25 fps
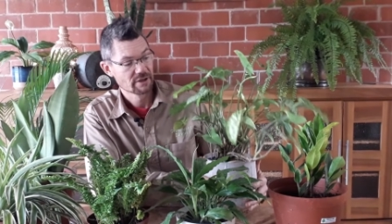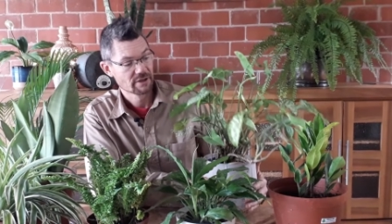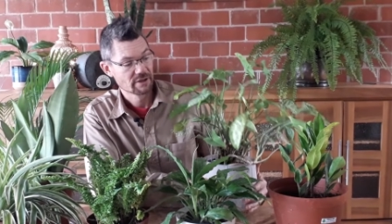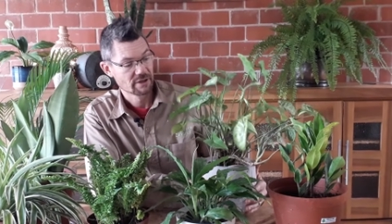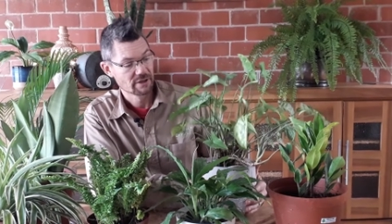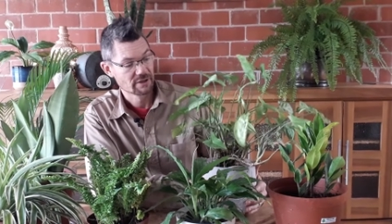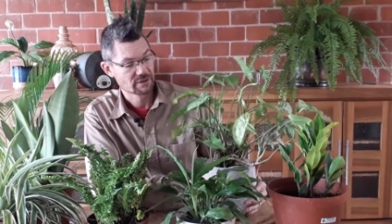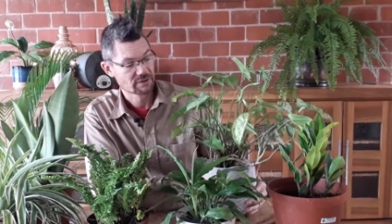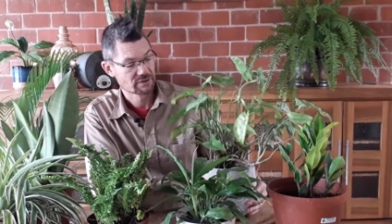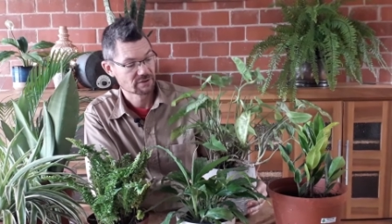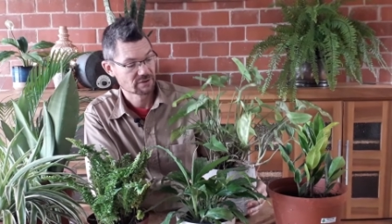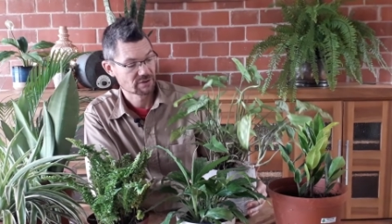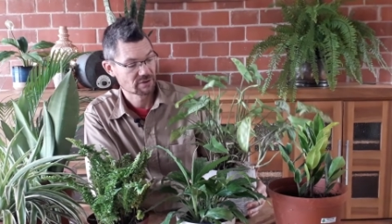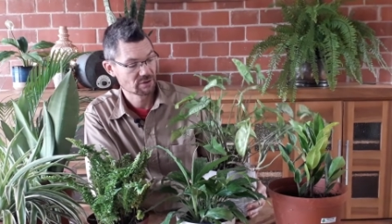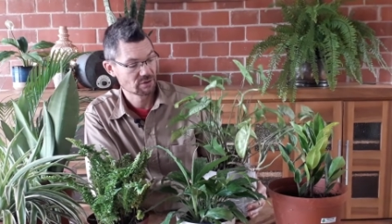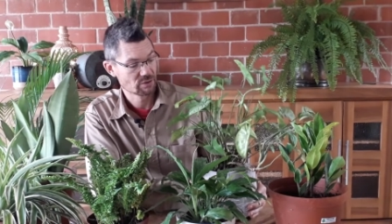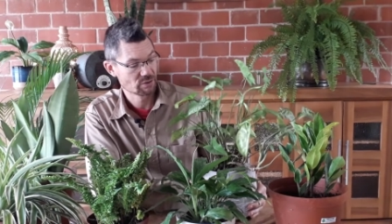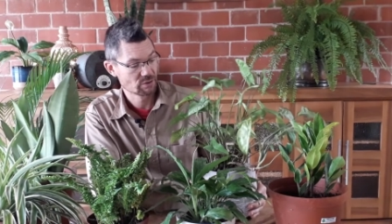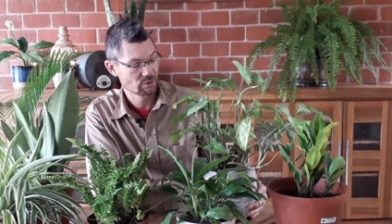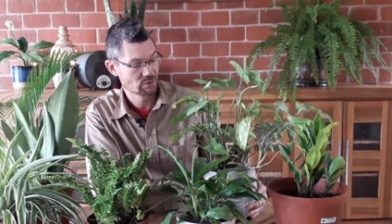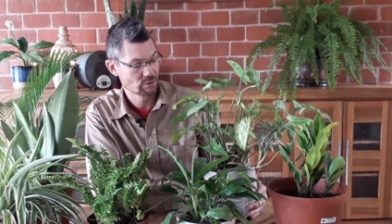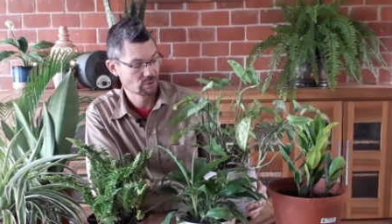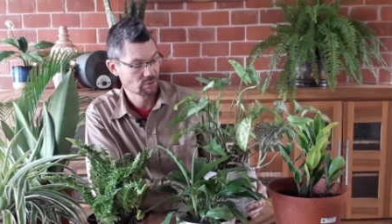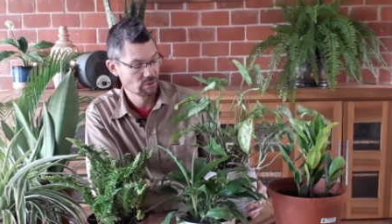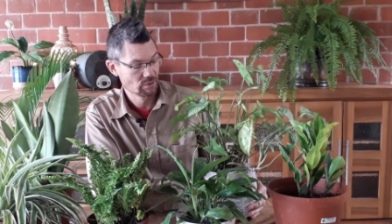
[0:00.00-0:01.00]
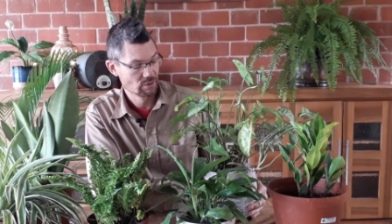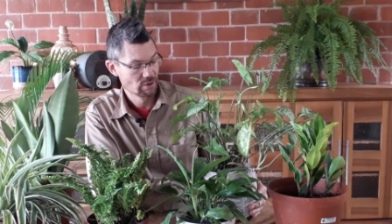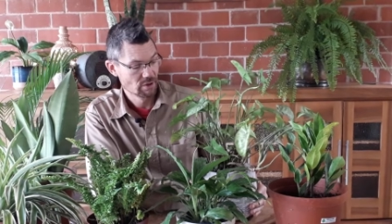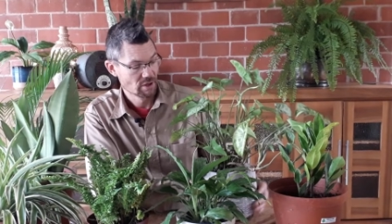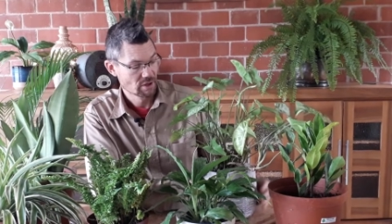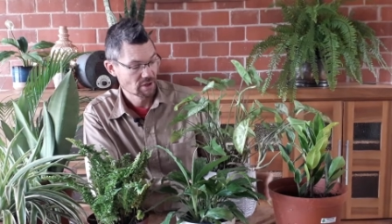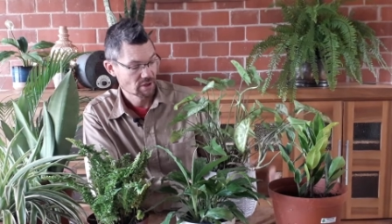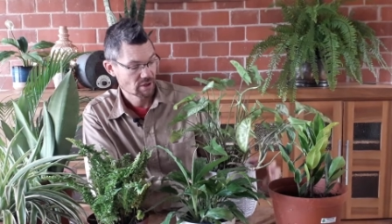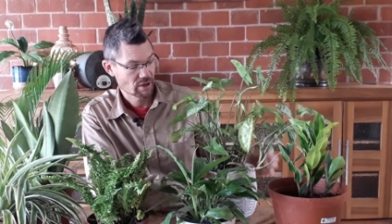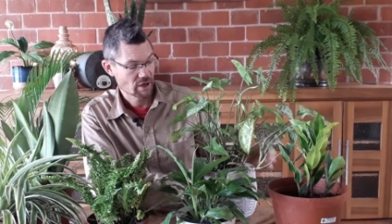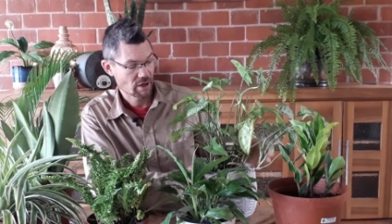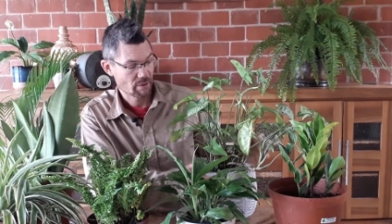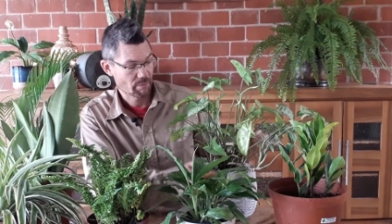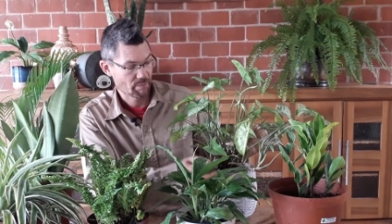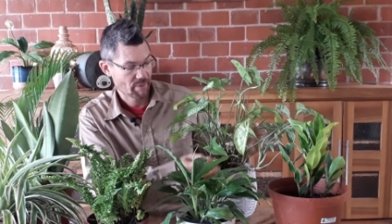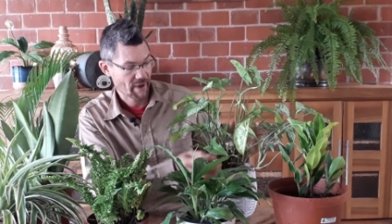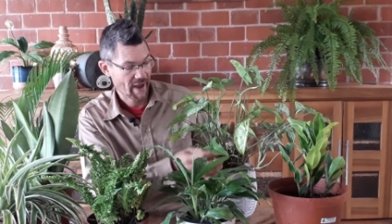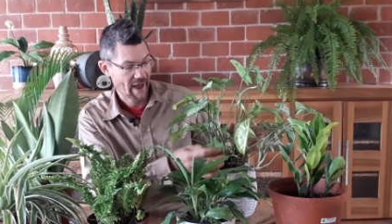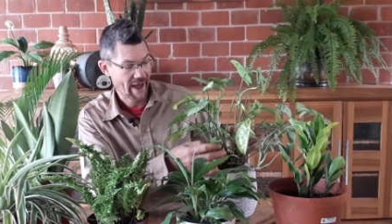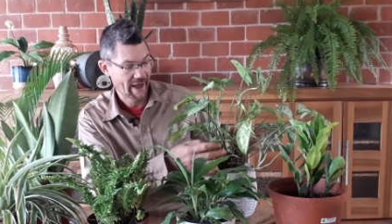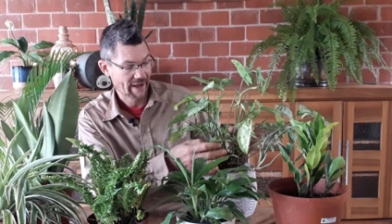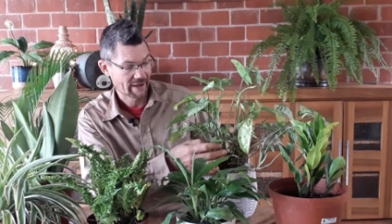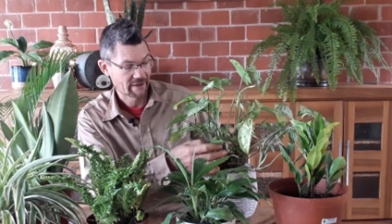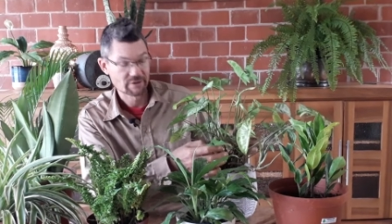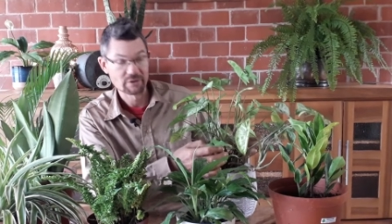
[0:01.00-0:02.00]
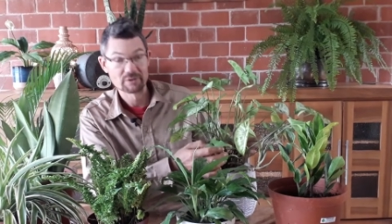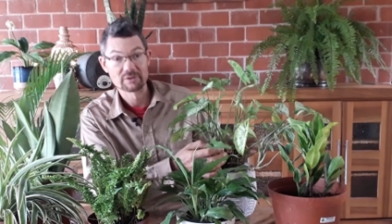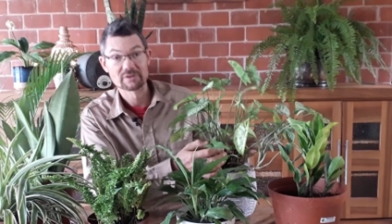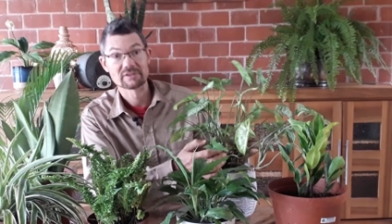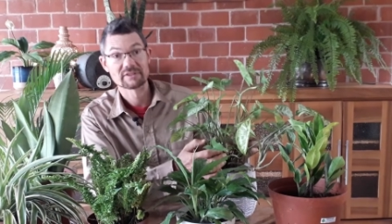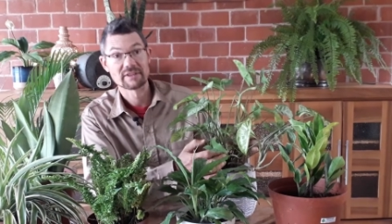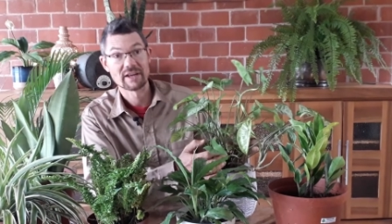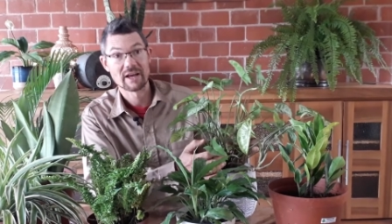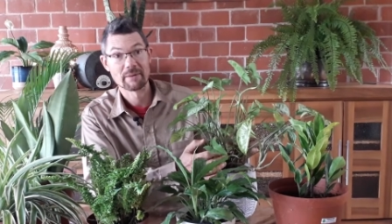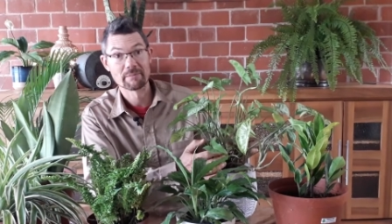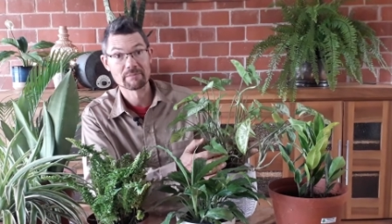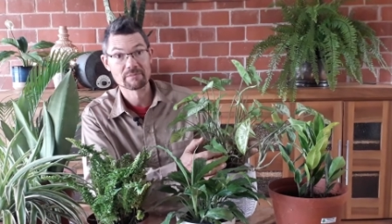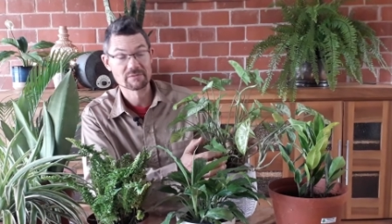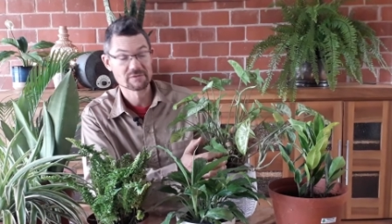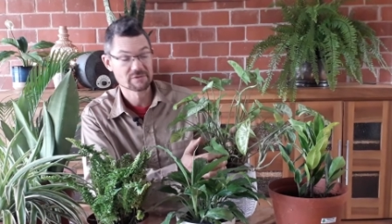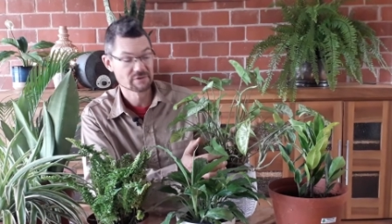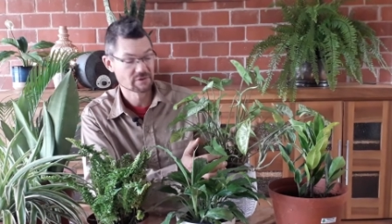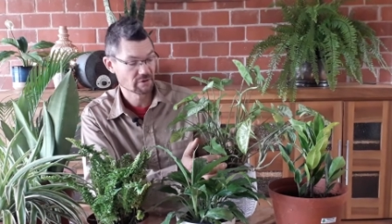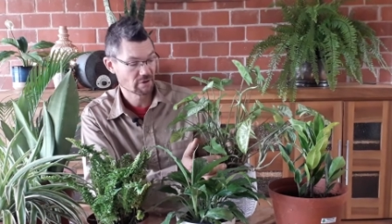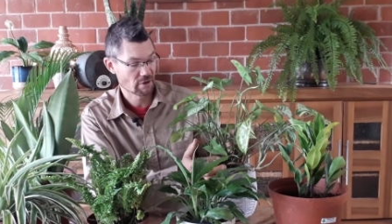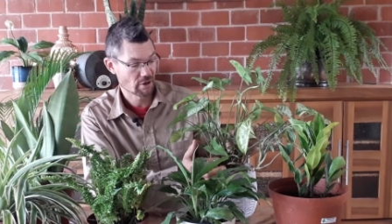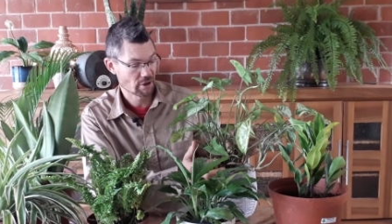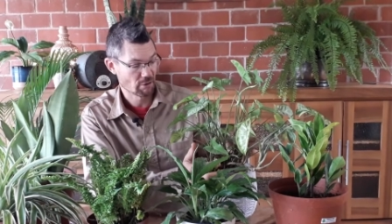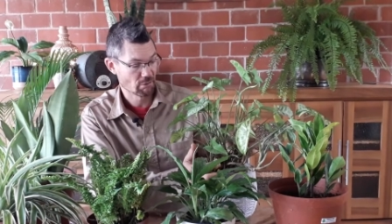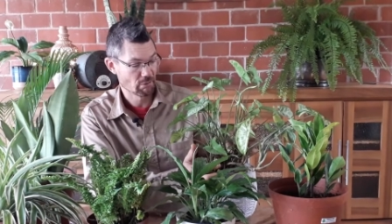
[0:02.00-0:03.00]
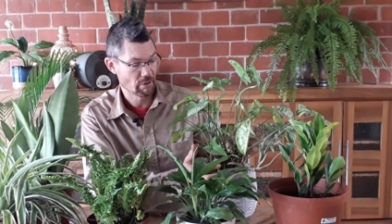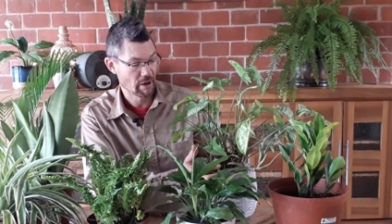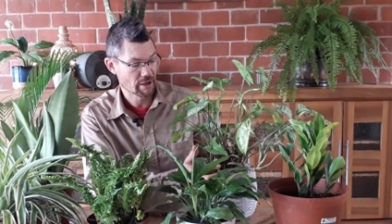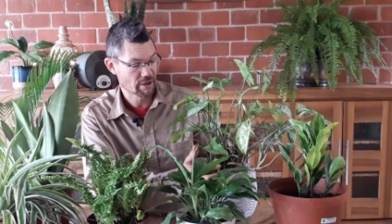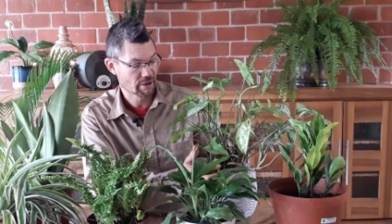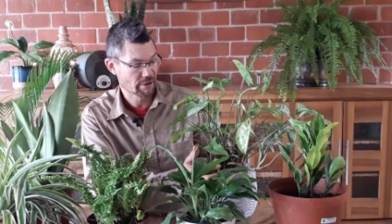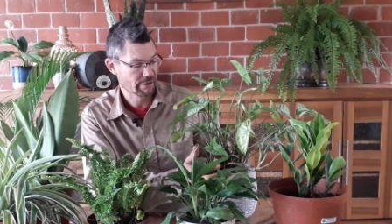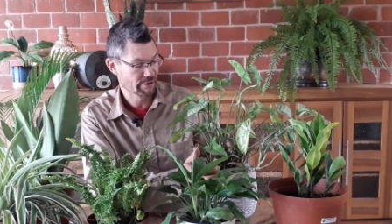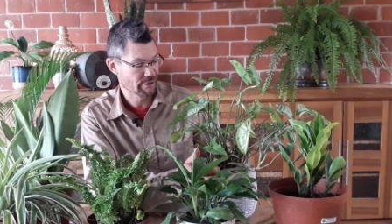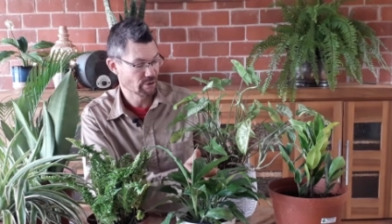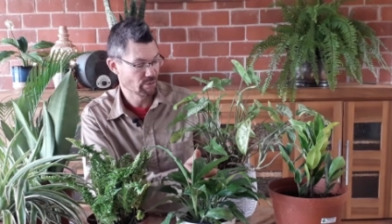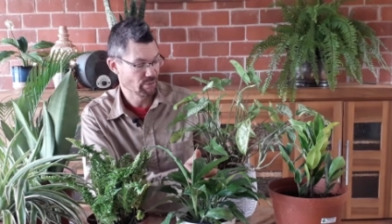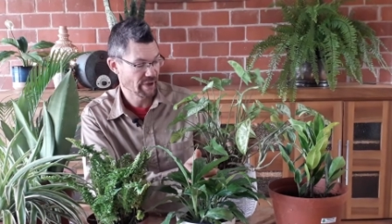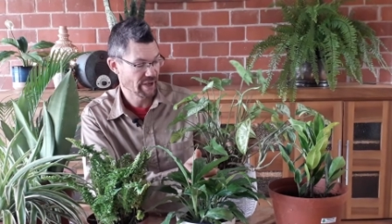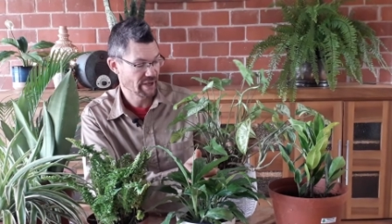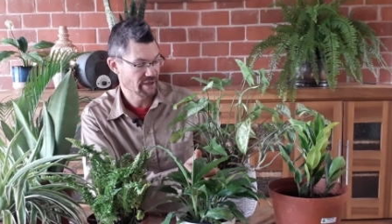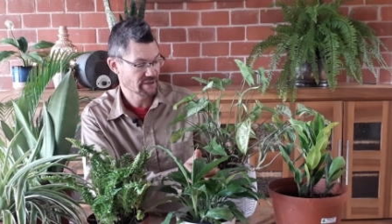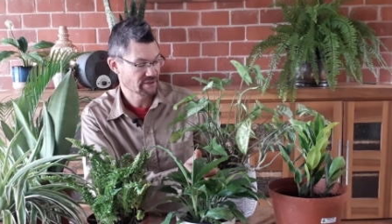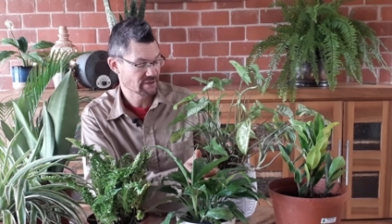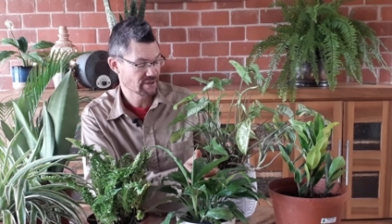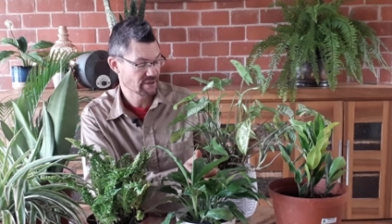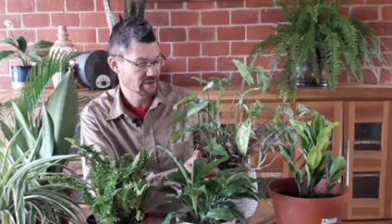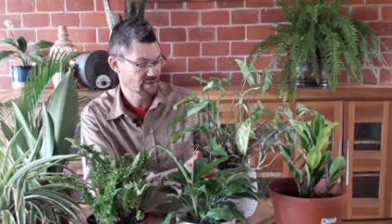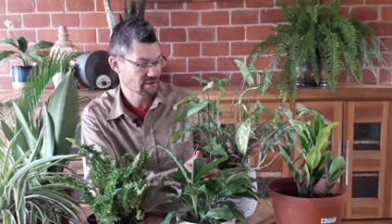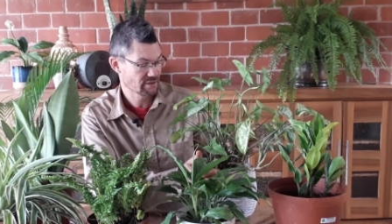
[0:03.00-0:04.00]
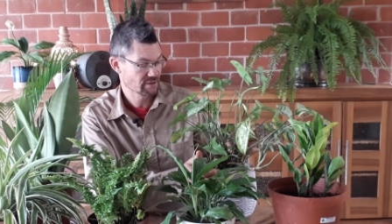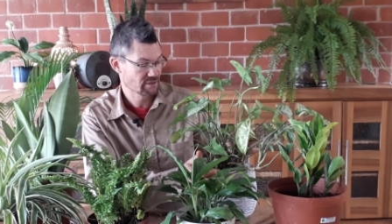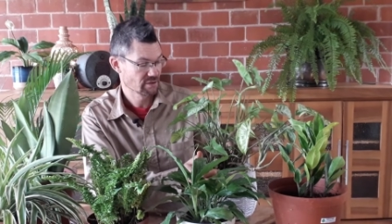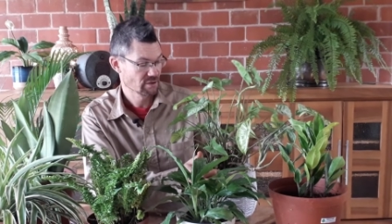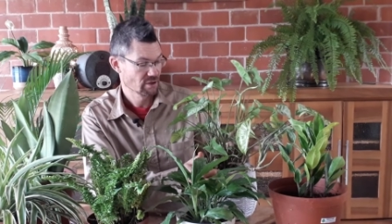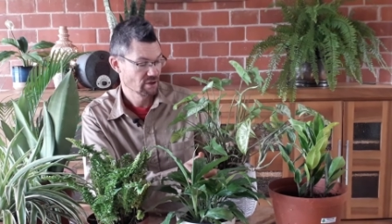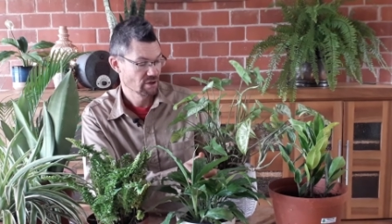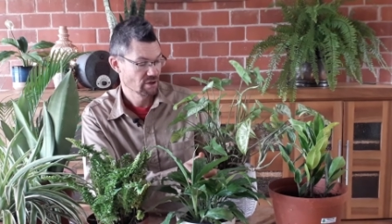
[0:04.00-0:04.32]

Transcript: is to cut back those stems on a regular basis